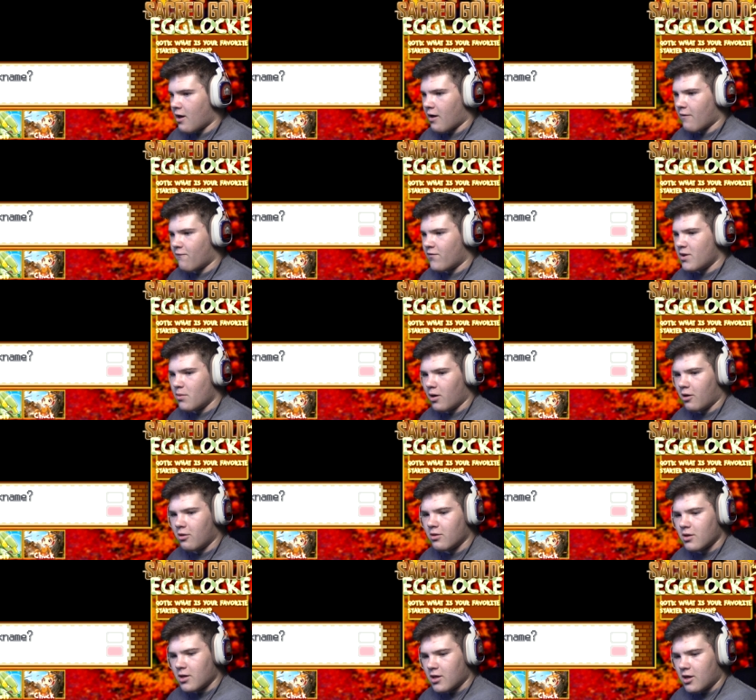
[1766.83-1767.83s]
a female
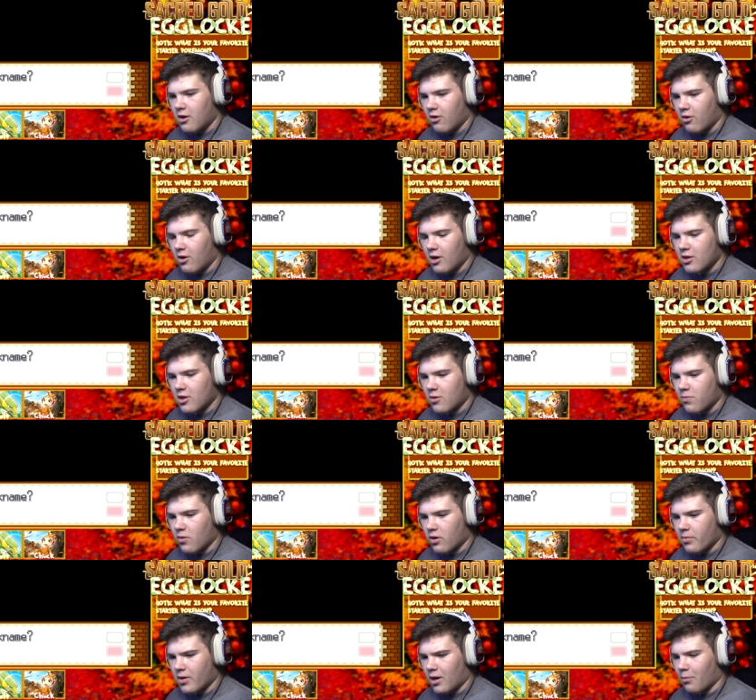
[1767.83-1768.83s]
here in this
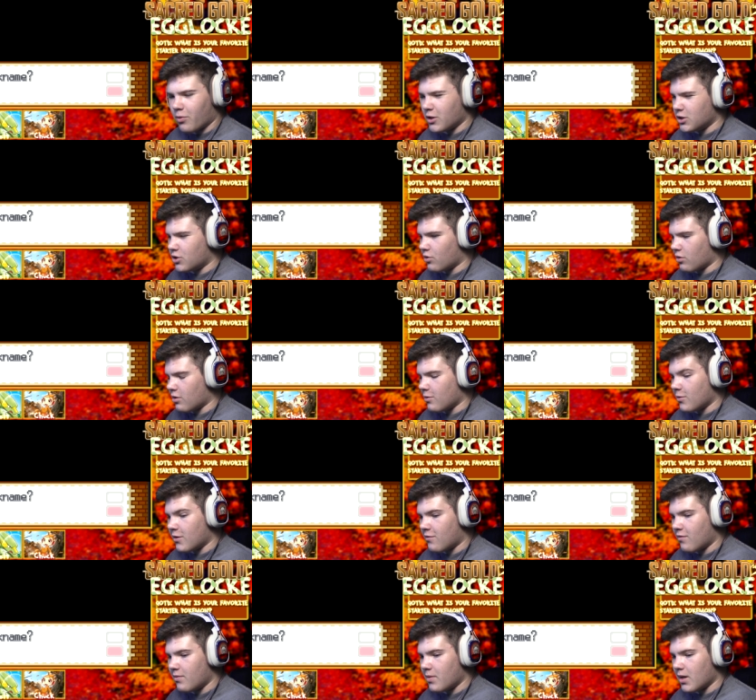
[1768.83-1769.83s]
Pokemon, I'm pretty sure is
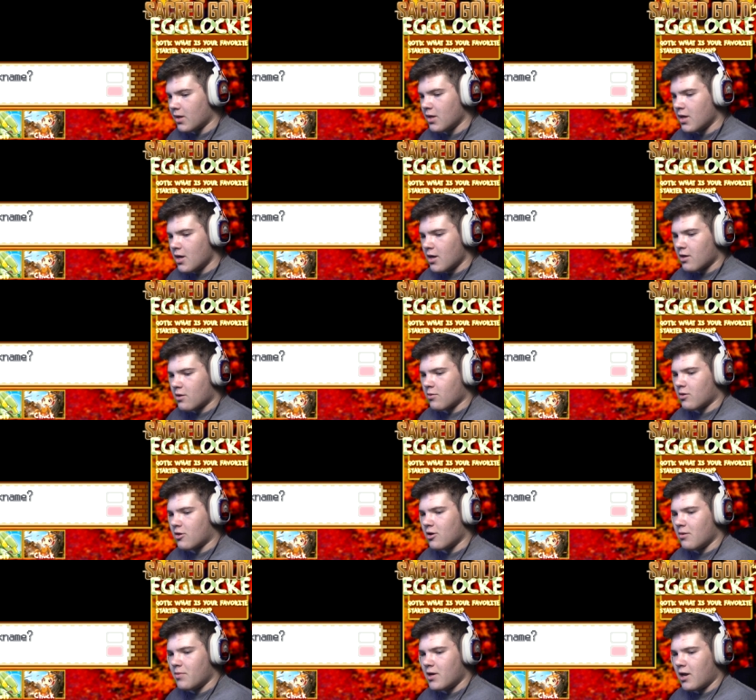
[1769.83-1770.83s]
always female. So it's
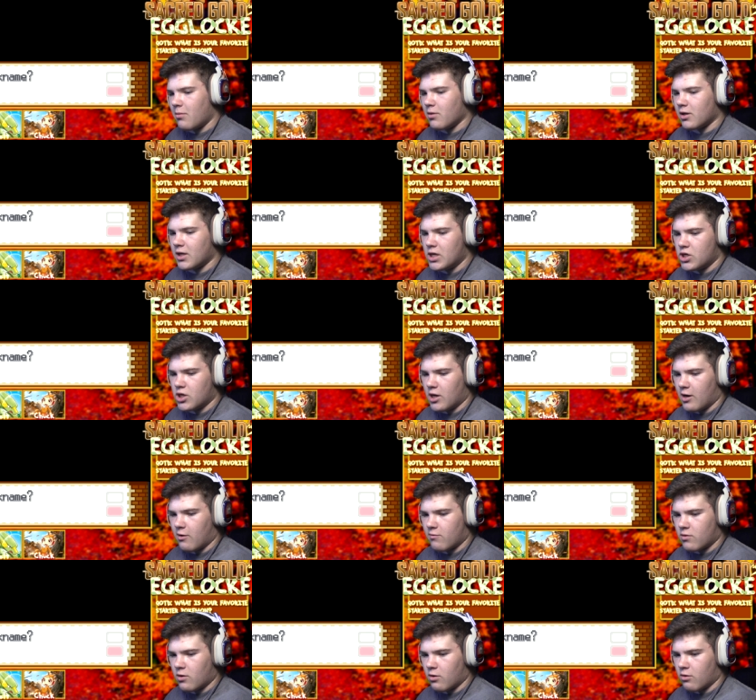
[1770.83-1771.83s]
gonna be named Alicia
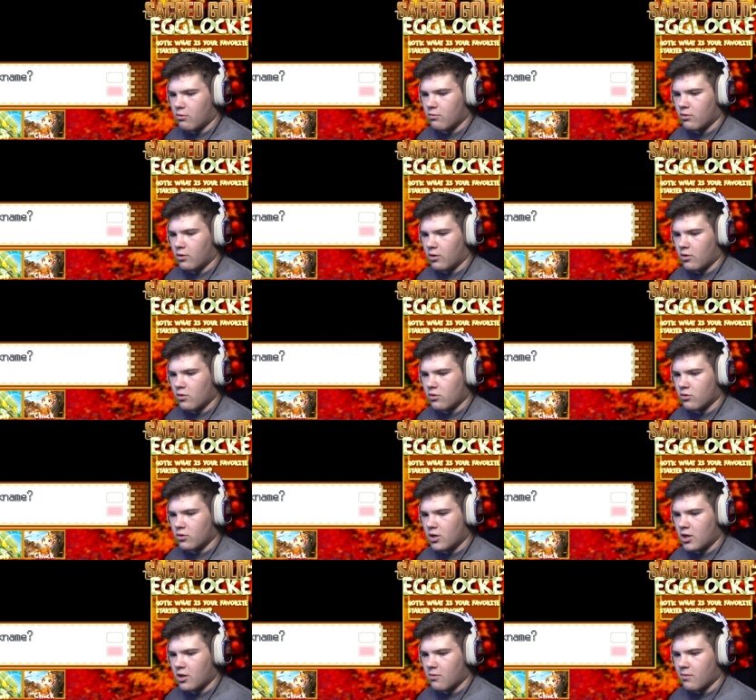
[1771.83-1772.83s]
after Legend
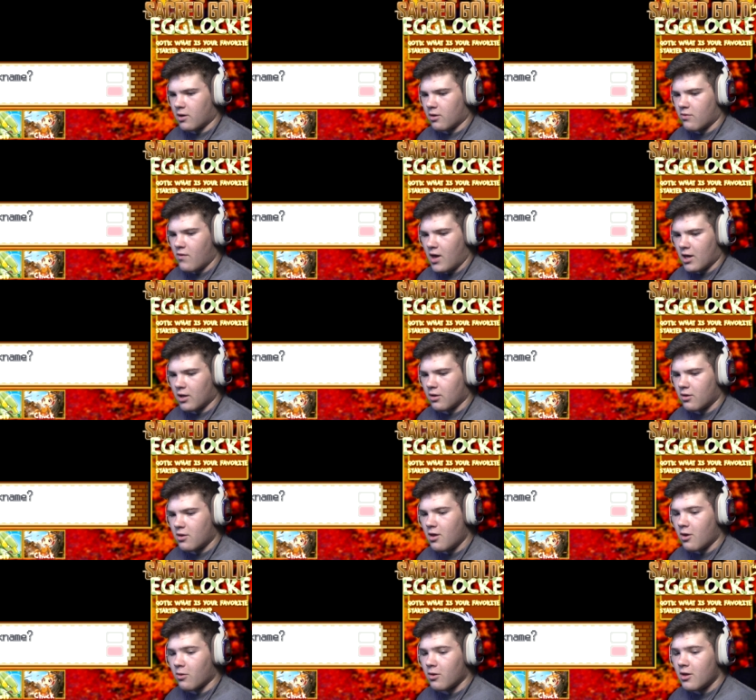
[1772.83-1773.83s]
13's biggest fan.
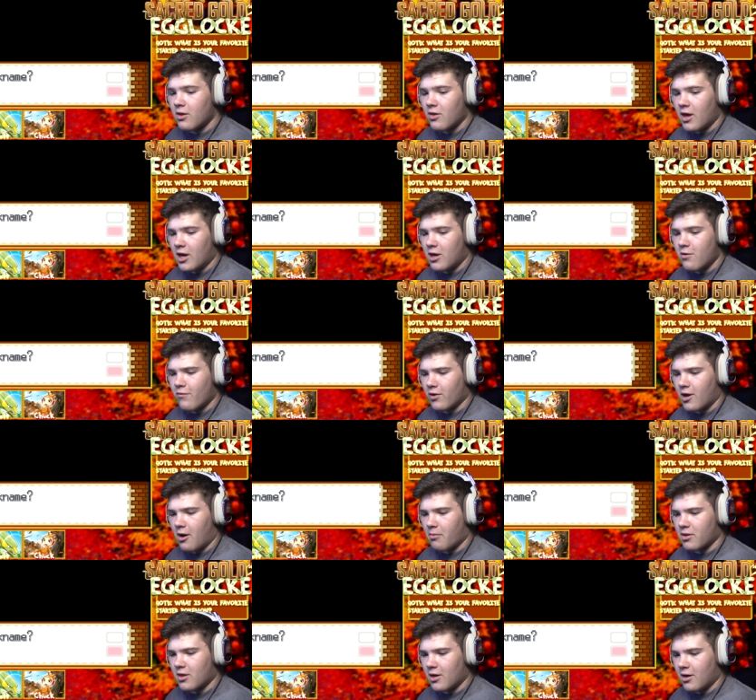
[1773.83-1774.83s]
So, thank you for
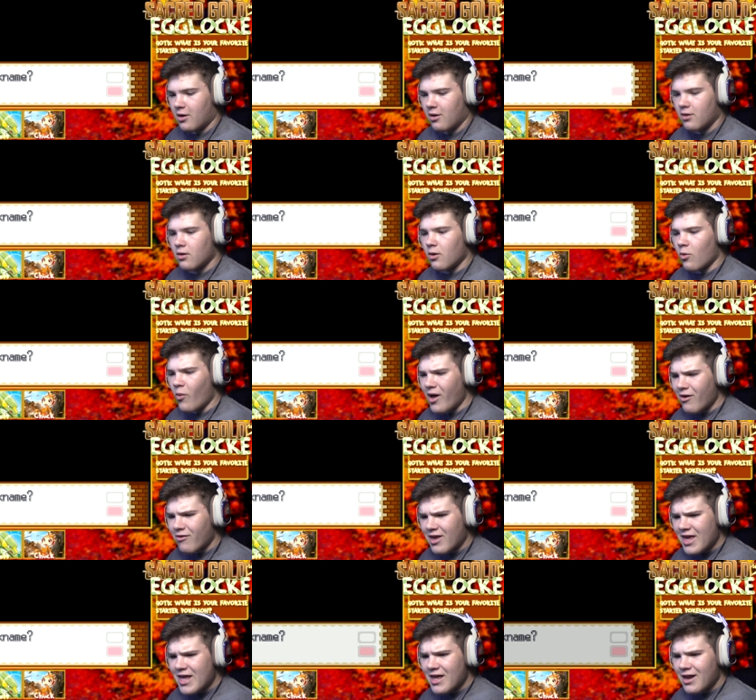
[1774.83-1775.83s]
commenting.
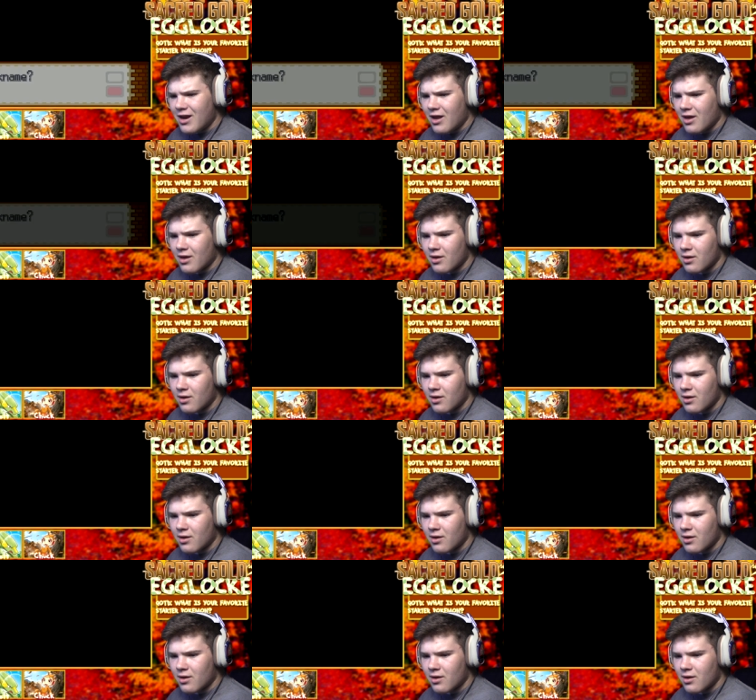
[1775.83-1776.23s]
Welcome!